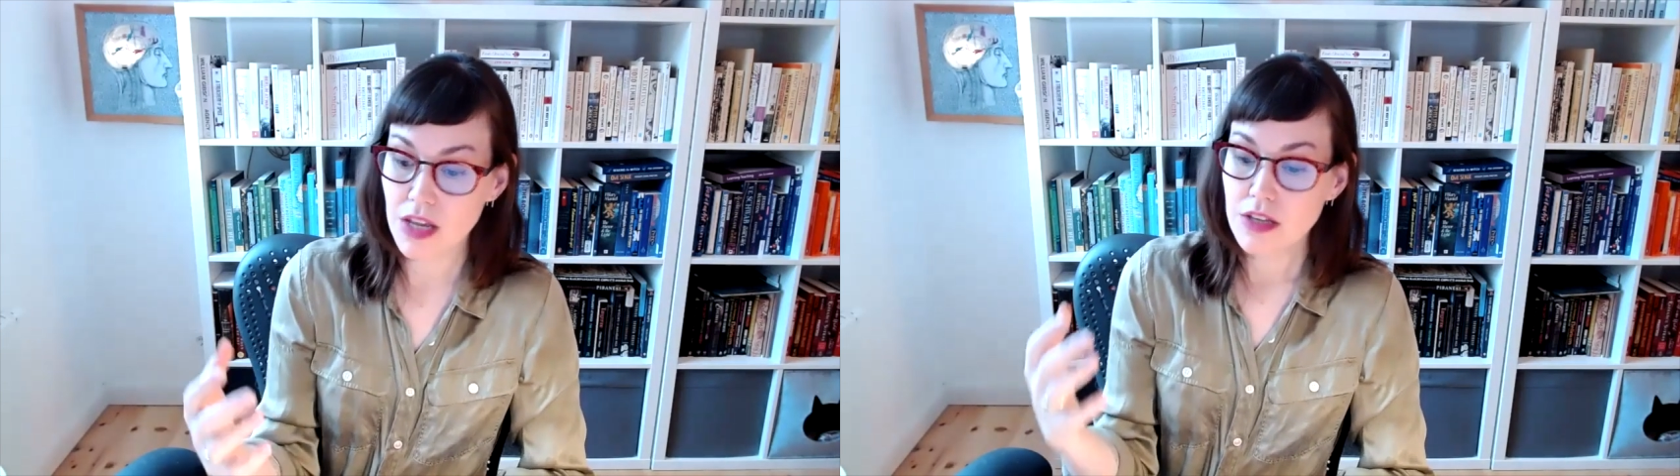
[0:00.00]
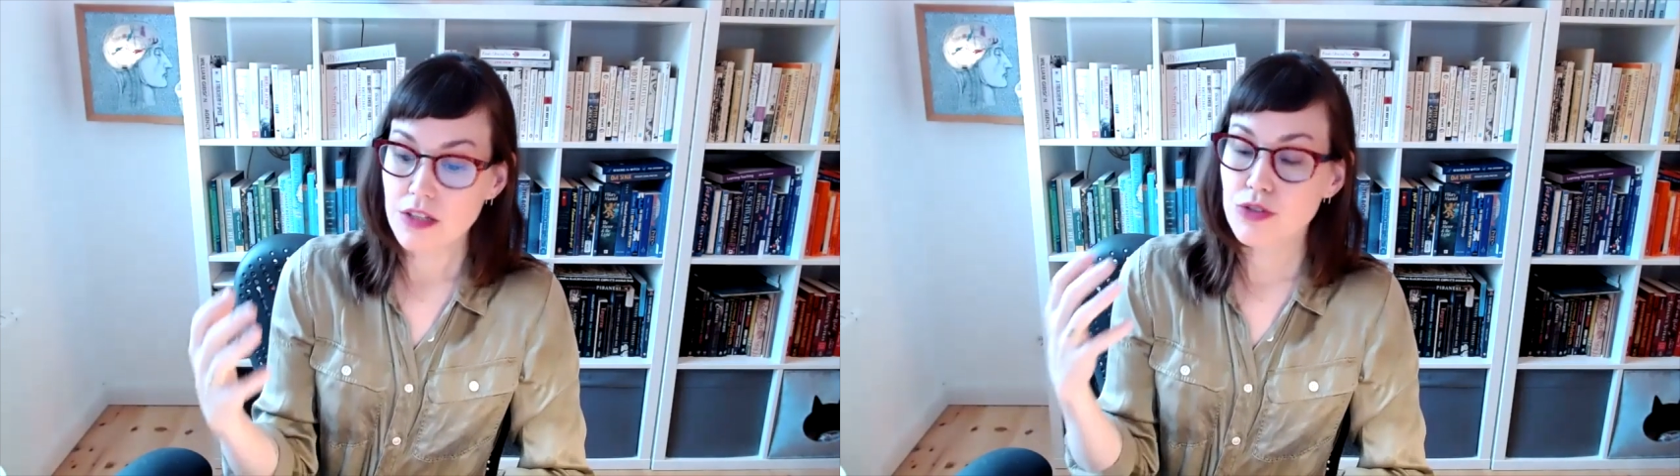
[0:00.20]

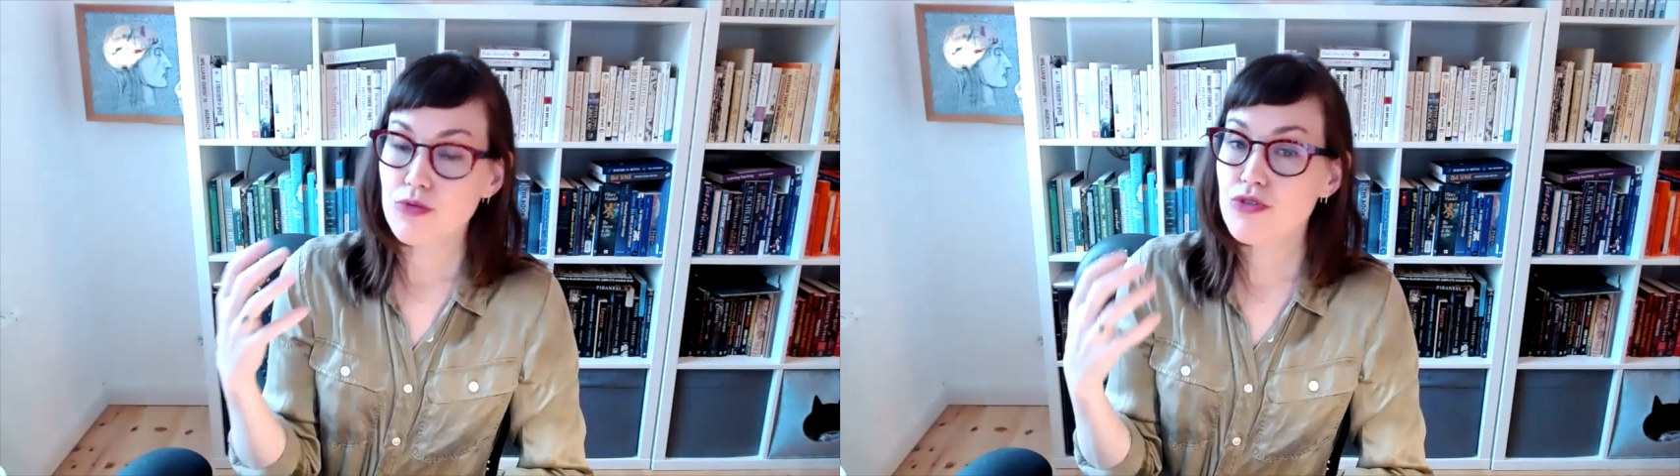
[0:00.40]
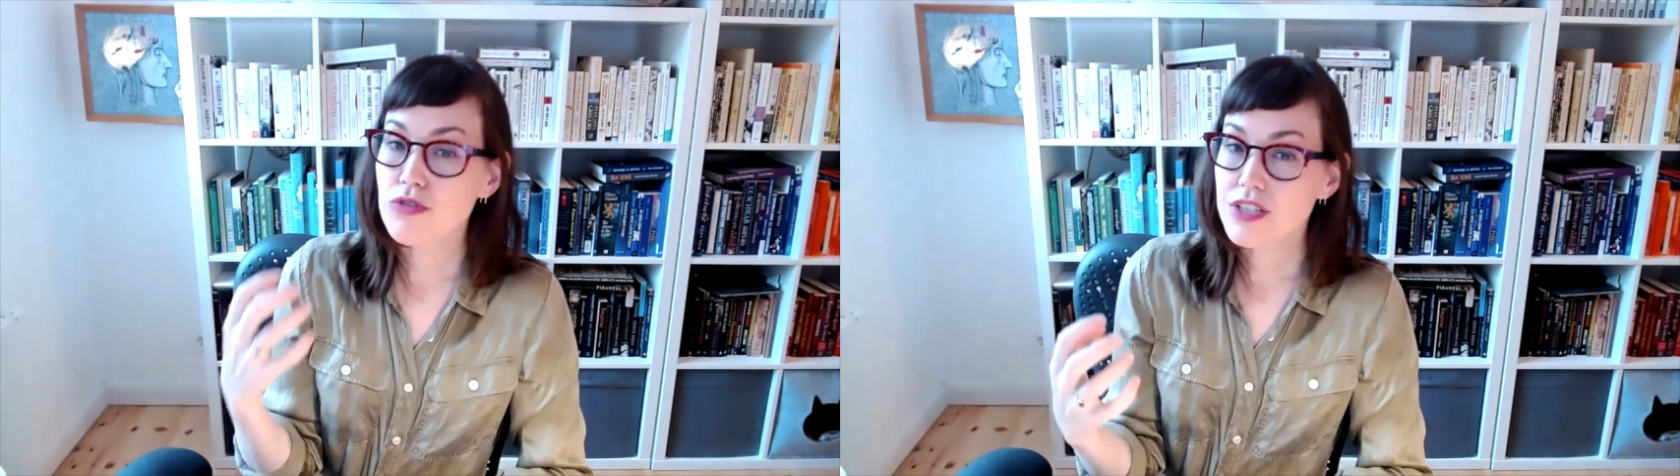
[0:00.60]
So
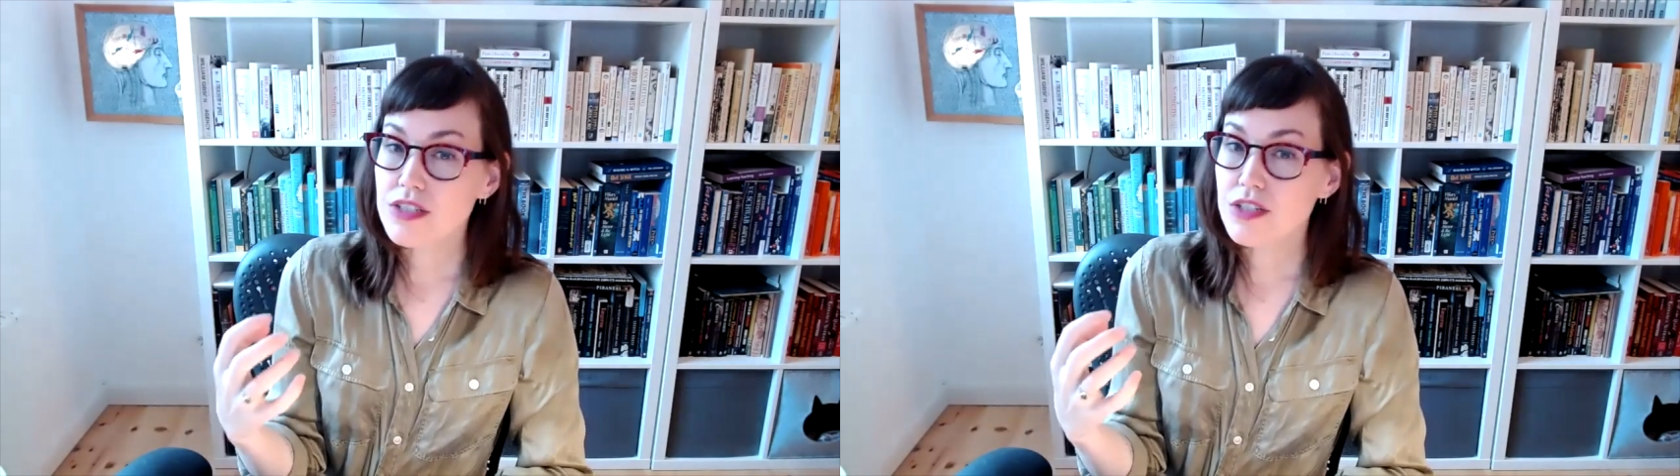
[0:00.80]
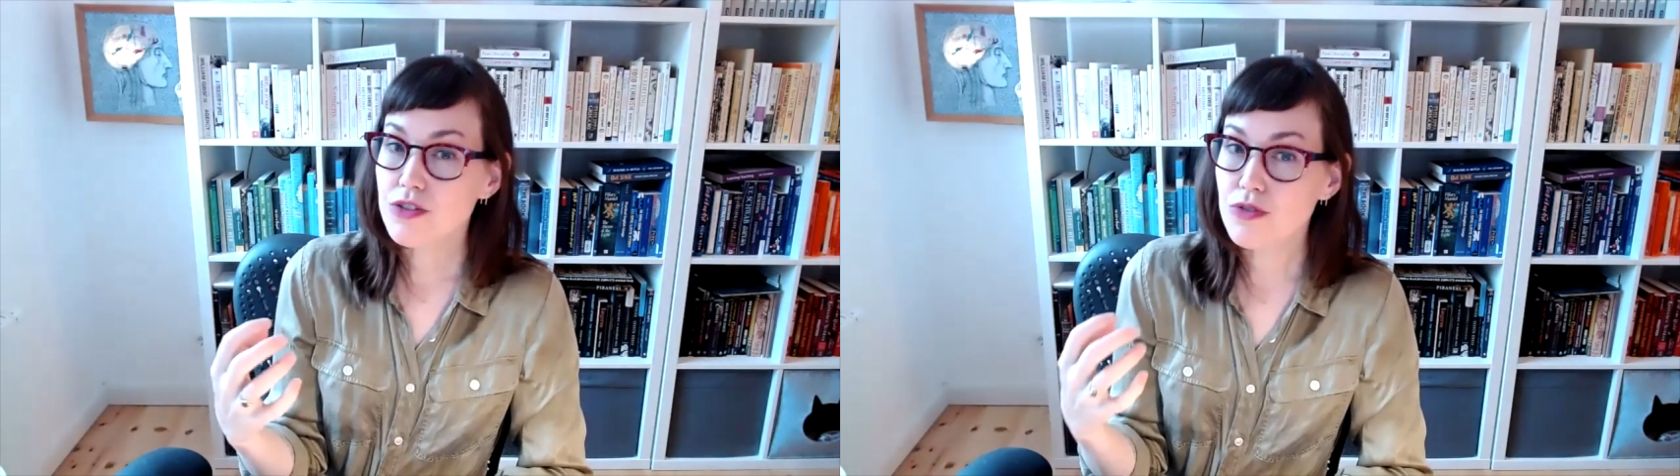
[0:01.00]

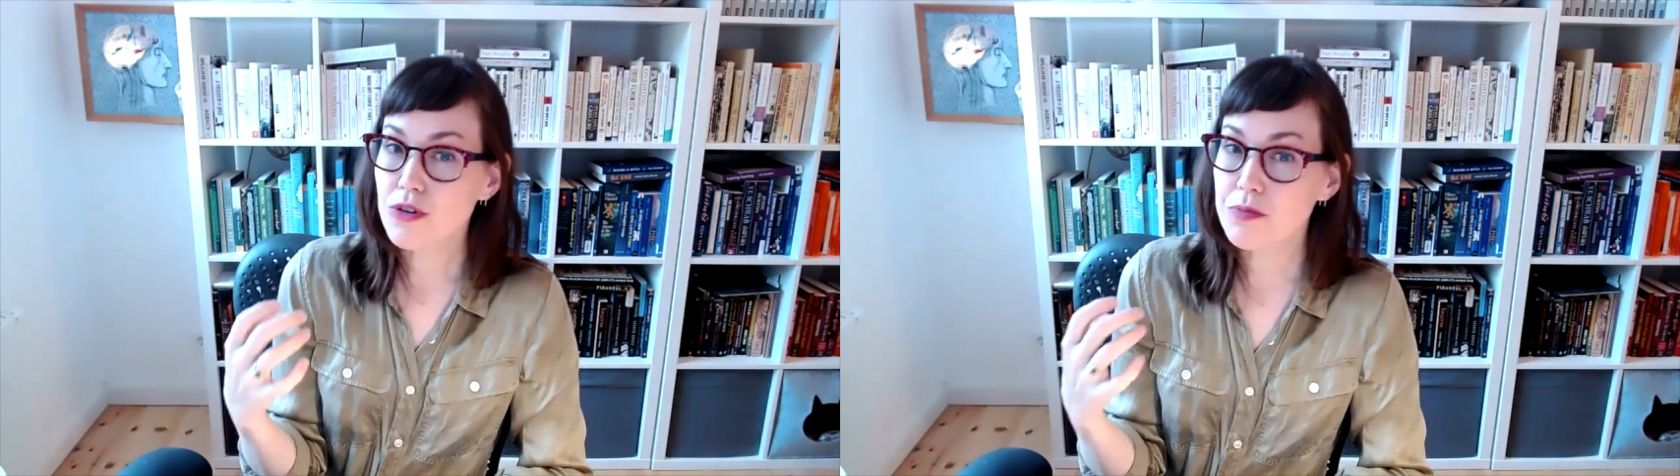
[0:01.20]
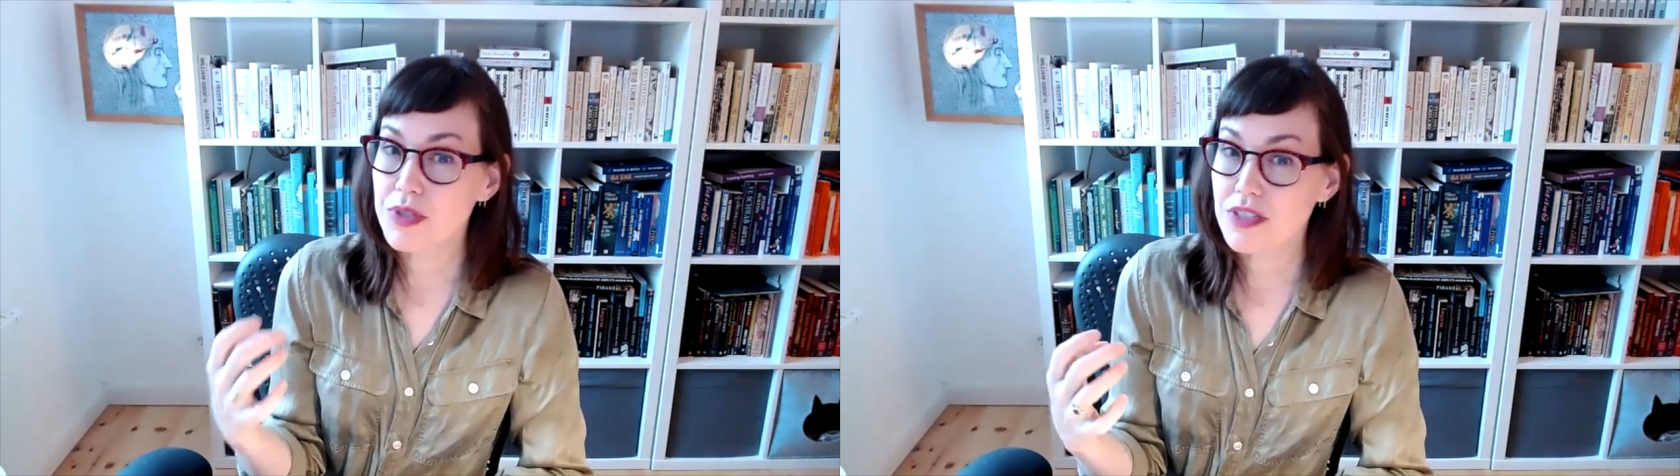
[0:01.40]
trusting your
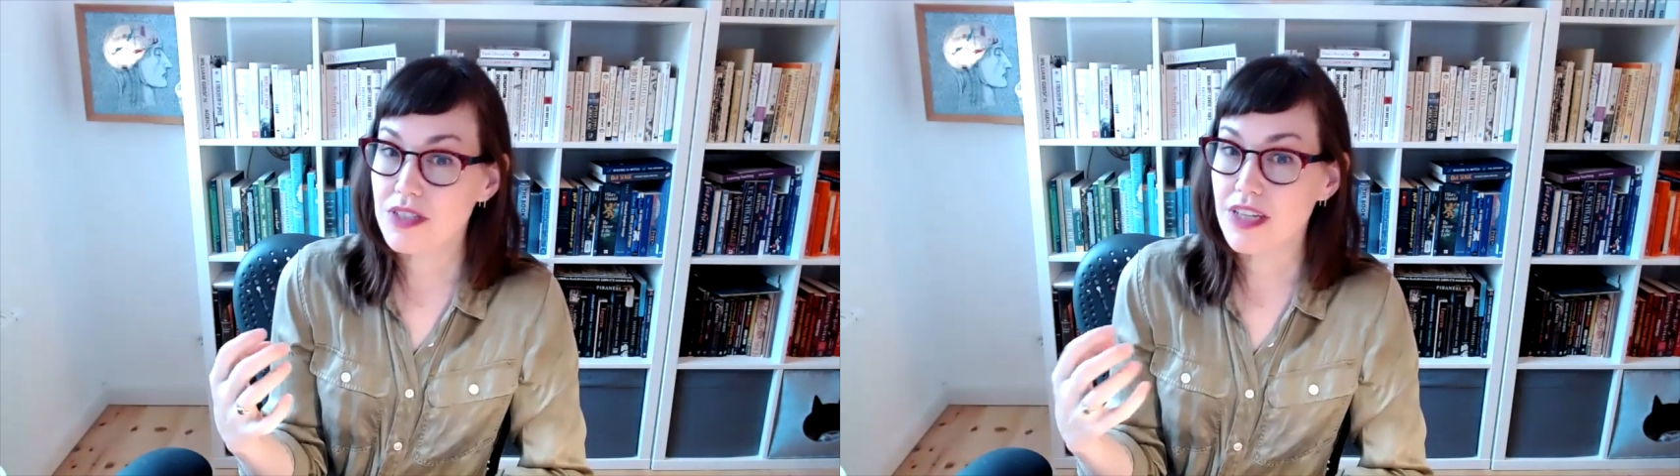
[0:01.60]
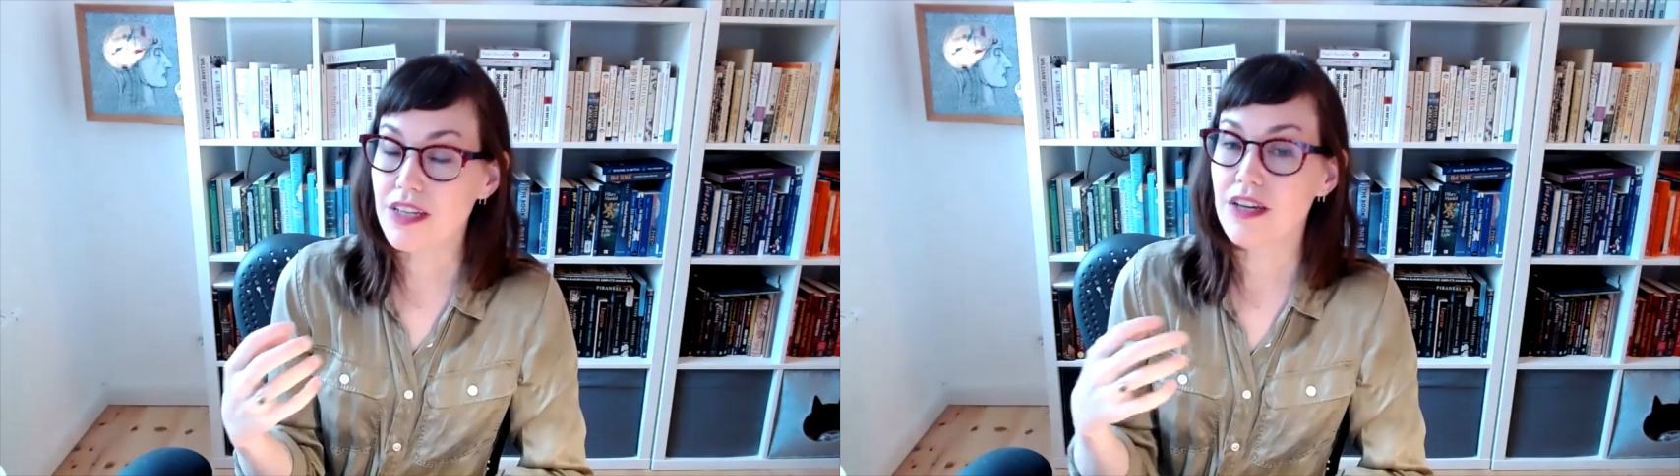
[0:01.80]

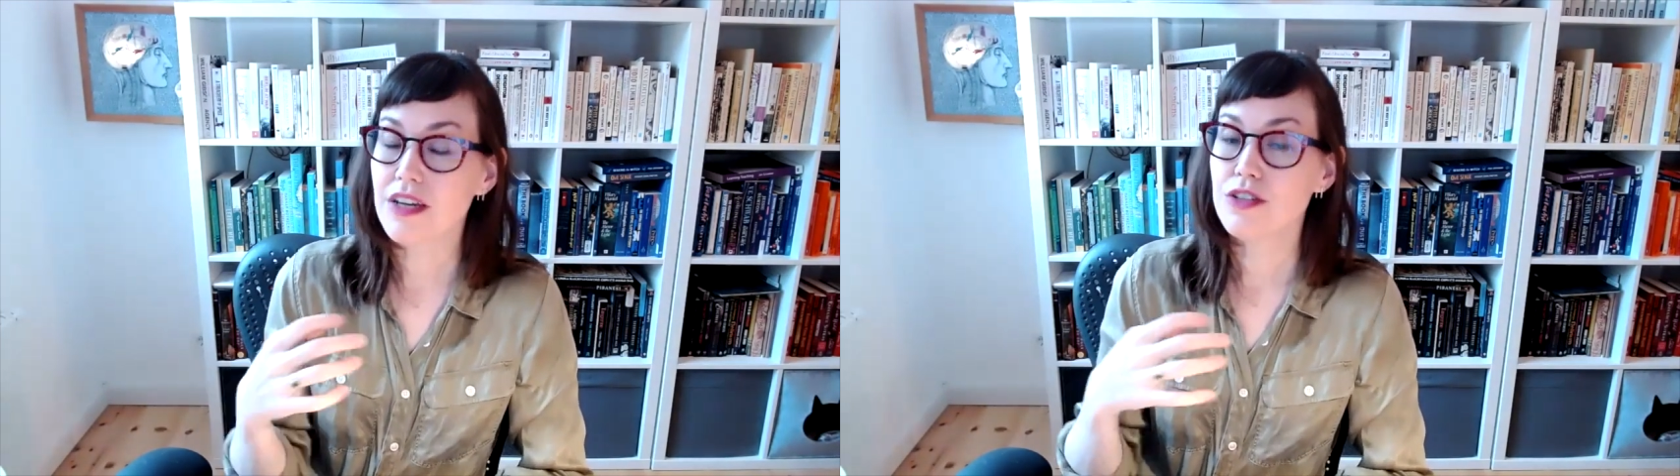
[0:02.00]
ability